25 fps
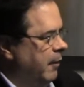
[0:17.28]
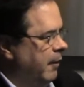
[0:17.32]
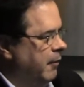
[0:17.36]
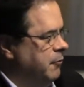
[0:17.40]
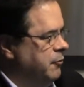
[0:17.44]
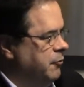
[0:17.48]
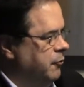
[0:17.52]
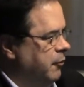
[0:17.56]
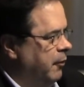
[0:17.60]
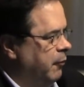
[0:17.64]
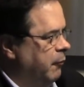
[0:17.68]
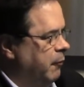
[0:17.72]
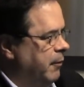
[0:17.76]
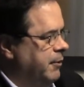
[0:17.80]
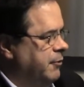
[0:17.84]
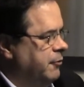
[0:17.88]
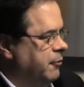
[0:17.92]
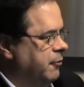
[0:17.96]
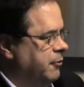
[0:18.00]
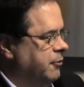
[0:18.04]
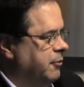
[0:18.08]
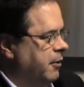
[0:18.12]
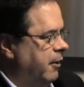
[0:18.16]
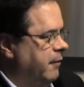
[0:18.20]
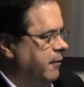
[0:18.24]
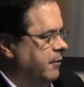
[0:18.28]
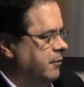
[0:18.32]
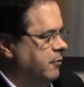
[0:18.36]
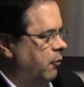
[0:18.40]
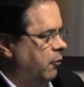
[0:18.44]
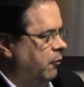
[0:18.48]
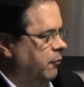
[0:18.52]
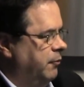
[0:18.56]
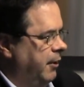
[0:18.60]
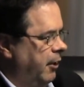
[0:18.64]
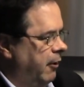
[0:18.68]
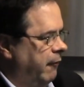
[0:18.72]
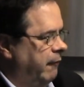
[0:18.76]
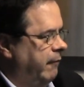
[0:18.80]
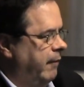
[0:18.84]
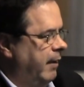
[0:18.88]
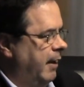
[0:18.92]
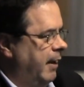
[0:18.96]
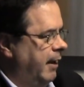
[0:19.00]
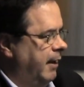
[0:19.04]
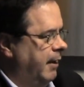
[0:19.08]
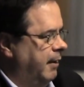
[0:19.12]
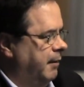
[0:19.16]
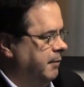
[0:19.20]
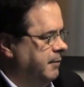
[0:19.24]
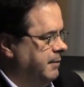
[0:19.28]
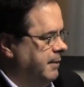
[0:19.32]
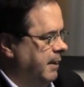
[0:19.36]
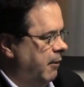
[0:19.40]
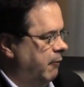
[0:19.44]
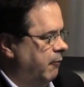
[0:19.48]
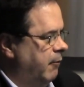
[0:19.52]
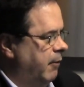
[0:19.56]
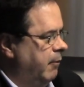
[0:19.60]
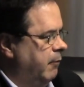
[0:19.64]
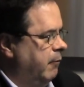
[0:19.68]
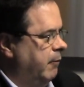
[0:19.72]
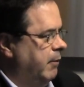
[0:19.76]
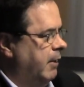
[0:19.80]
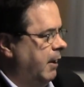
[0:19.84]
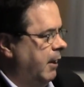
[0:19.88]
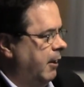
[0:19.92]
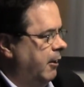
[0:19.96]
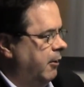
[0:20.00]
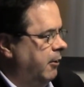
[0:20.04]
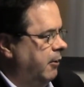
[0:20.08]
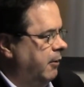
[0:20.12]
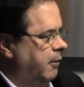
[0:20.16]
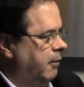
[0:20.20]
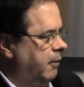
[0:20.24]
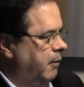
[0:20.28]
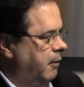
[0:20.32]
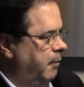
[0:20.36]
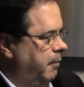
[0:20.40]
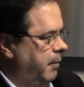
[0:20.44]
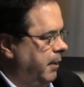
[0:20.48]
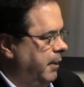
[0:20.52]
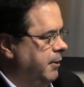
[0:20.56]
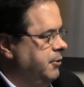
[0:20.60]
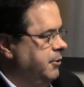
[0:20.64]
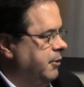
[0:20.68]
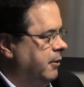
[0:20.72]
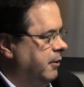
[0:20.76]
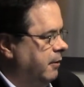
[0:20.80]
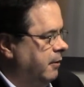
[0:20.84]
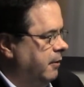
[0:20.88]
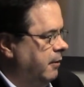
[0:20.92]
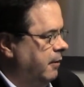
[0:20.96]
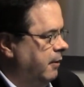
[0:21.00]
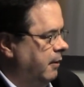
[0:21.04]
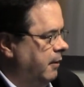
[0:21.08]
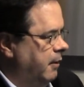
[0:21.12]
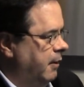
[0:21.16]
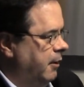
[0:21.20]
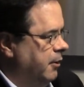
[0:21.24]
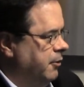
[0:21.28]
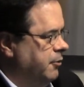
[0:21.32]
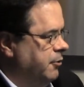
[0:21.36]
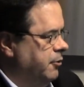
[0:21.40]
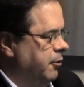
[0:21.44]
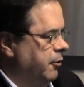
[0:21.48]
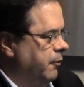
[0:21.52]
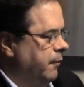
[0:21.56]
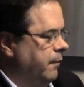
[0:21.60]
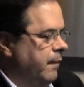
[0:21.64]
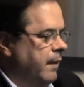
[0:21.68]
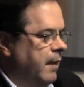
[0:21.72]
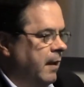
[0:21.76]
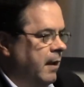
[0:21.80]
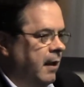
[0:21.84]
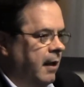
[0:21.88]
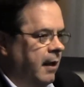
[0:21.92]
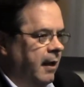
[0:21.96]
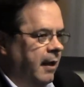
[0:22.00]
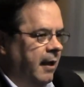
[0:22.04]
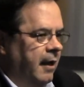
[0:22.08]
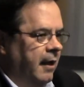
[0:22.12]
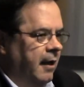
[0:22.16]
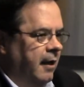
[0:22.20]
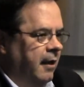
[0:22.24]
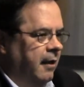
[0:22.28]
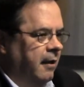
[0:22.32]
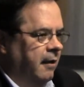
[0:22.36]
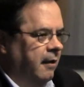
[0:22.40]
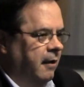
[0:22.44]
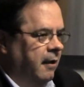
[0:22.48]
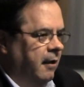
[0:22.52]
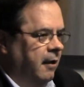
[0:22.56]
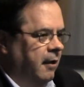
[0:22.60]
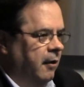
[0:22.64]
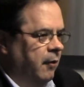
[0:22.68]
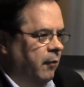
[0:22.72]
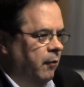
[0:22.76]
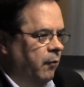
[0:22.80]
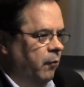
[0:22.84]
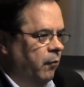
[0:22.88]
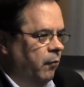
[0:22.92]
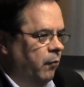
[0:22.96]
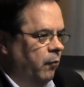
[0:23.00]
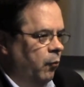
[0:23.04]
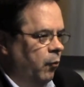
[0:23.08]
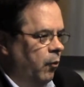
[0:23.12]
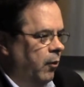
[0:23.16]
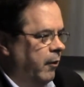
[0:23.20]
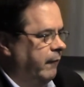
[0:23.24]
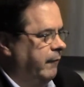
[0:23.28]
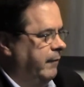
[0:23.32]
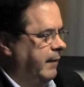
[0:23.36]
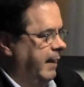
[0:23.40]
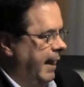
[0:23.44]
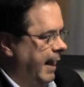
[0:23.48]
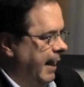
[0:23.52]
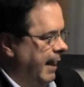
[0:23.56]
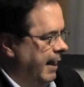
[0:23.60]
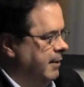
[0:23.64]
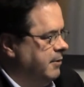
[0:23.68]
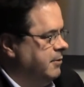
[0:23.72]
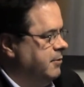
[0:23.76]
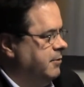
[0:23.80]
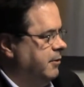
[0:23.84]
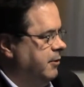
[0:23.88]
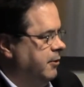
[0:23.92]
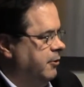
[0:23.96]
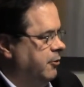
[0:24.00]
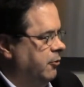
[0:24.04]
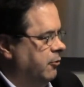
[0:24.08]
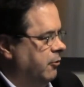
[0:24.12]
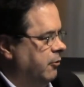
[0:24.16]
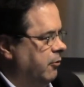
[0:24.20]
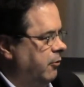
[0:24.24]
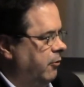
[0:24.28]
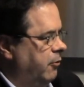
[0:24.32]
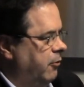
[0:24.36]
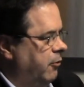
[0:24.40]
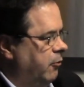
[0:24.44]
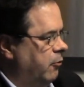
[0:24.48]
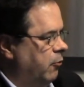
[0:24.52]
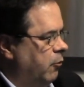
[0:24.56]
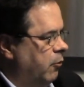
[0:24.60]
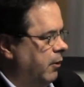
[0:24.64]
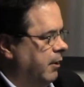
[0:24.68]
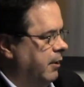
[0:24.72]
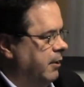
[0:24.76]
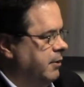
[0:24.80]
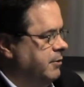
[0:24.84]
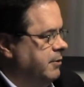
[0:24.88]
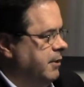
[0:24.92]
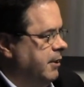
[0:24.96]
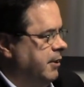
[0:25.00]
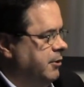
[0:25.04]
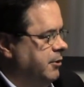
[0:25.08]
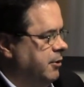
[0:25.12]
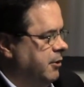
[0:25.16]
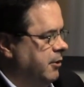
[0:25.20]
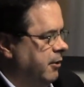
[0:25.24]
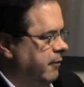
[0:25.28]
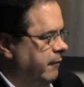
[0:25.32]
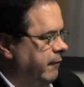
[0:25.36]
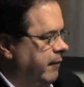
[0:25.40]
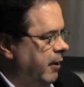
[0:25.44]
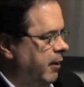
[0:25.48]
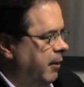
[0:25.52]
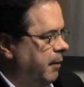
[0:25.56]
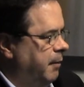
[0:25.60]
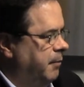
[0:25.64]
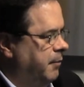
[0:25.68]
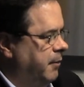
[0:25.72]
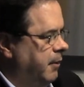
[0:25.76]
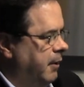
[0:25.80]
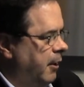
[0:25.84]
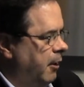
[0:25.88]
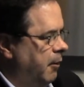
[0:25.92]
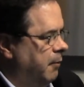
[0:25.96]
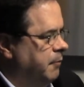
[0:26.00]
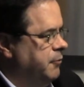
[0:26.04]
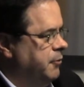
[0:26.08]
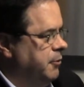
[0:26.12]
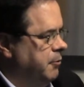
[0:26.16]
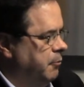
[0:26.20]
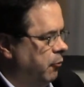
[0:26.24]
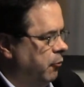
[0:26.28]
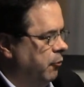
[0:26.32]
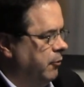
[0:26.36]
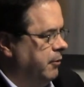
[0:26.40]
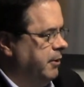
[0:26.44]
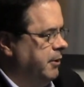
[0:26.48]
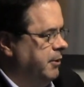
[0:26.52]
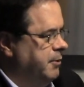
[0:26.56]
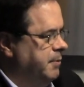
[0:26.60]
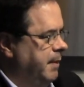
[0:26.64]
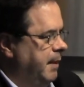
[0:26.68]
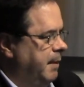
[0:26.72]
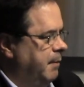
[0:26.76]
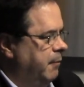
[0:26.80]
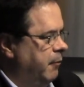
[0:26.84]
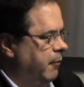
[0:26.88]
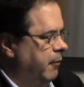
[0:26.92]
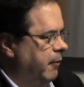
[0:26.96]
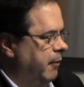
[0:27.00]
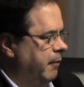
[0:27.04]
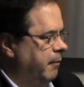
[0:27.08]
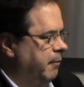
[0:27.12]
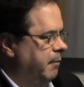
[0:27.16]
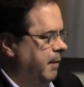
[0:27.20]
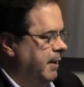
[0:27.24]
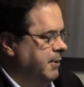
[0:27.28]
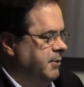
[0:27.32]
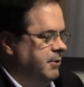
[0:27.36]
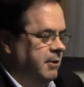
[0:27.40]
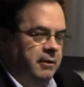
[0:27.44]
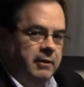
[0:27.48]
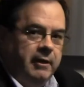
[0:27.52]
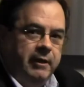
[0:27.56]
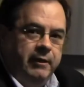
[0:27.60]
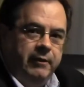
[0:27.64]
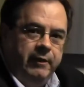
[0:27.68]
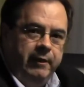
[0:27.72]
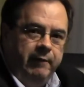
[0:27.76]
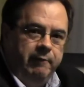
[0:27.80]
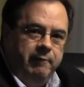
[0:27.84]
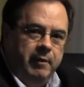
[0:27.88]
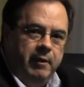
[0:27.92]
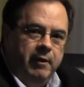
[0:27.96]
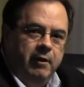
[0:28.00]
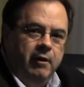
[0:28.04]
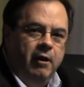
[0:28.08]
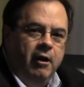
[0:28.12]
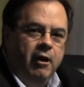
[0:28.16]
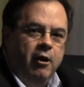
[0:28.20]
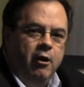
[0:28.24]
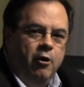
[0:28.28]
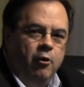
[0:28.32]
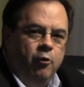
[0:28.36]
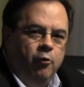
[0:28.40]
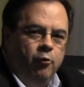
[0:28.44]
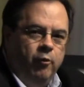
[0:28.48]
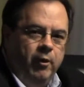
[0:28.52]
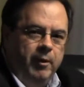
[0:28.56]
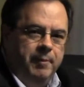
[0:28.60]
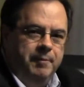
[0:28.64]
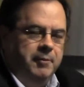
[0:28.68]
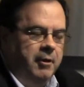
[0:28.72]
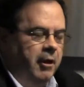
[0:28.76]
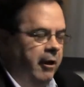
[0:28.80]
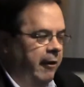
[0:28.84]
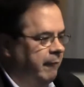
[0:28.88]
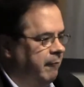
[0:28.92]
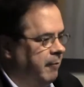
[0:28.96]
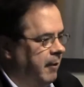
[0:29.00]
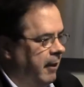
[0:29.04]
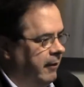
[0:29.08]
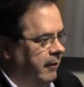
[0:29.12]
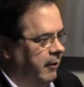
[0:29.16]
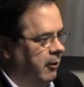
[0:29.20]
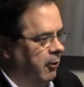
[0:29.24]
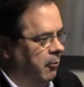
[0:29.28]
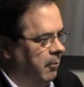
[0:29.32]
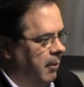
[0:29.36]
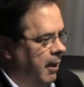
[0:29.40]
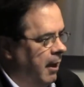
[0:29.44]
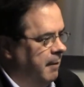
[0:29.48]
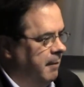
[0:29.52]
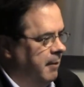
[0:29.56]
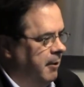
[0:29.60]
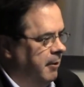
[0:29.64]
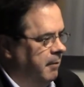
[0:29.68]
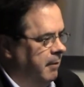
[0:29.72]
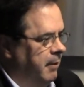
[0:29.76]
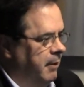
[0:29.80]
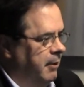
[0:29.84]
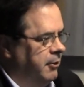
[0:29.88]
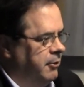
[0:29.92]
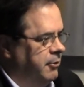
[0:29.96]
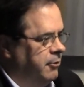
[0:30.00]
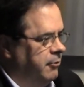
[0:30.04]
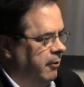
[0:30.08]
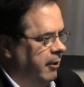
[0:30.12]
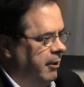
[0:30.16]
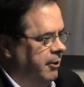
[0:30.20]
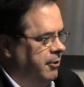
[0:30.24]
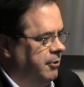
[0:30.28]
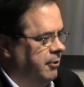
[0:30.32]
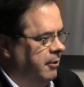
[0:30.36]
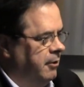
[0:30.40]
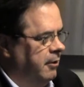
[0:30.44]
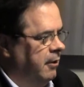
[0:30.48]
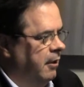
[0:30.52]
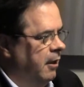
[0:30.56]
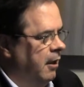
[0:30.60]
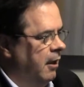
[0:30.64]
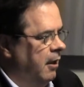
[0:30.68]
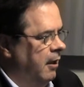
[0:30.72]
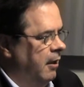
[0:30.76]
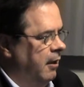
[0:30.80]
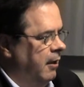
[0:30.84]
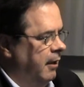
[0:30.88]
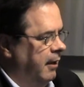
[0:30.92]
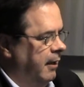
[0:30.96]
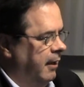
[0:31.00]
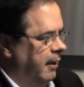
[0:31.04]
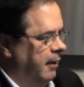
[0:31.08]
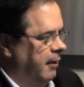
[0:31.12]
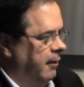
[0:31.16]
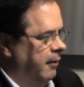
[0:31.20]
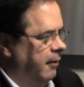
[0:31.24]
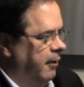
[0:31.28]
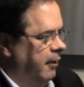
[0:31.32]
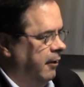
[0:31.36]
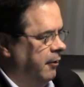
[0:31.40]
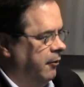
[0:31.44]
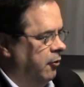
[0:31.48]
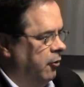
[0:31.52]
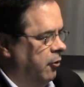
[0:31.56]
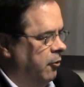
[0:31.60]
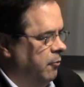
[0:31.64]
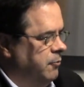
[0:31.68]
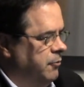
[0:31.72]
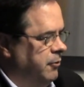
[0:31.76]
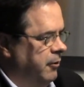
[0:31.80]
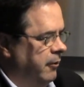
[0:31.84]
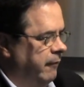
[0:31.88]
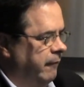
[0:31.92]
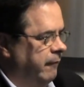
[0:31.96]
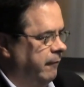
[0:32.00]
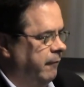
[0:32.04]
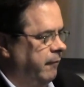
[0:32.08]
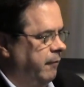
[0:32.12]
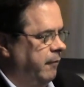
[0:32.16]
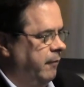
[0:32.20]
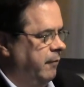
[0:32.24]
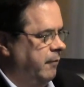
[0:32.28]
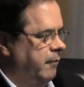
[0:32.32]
when I was doing research on this whole Delphi salaried retired pension issue. And uh, one of the ads that your, your organization developed to help support these people that basically they've been ripped off by the Obama administration in, in terms of